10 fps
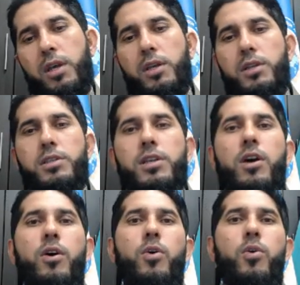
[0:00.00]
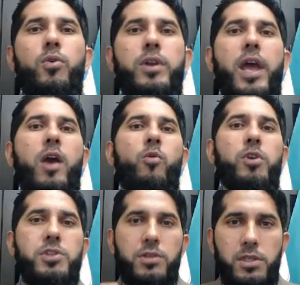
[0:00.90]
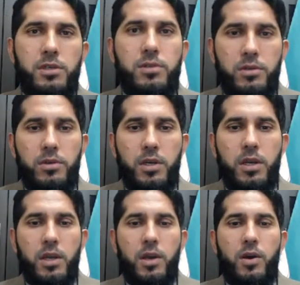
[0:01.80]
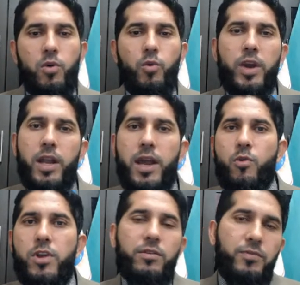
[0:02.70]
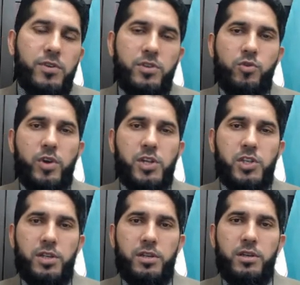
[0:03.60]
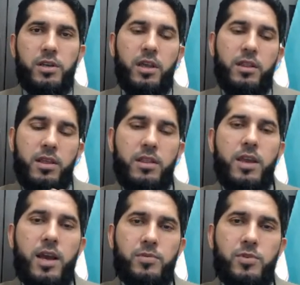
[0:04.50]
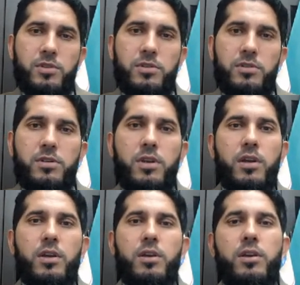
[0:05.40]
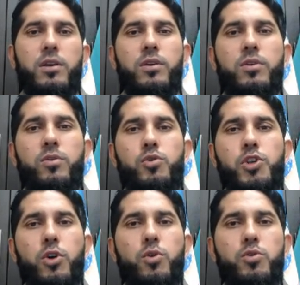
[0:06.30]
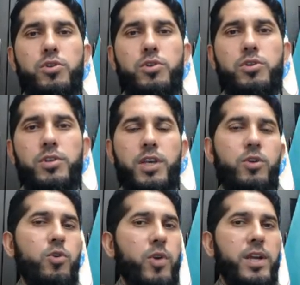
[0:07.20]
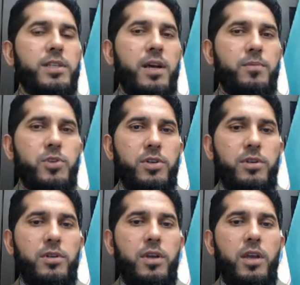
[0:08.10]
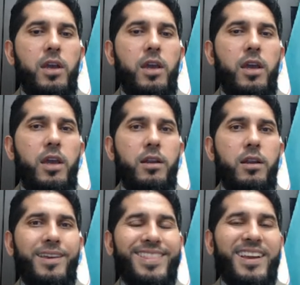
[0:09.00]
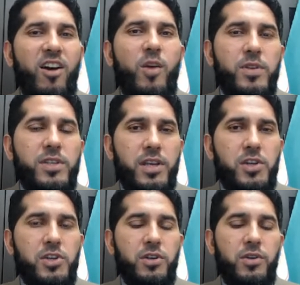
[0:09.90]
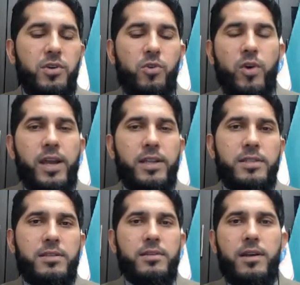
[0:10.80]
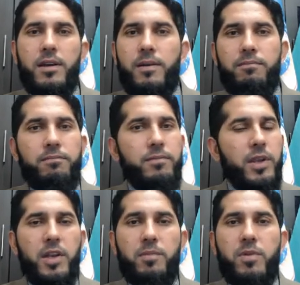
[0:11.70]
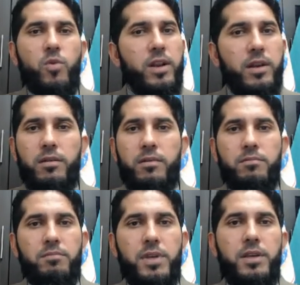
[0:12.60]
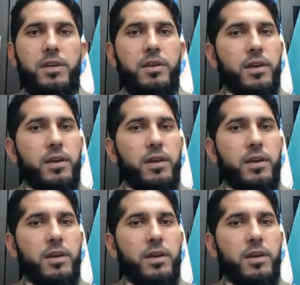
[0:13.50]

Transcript: So now, what you do when I read the first question and then the options, you choose the correct option, and in the comment section you write number one B,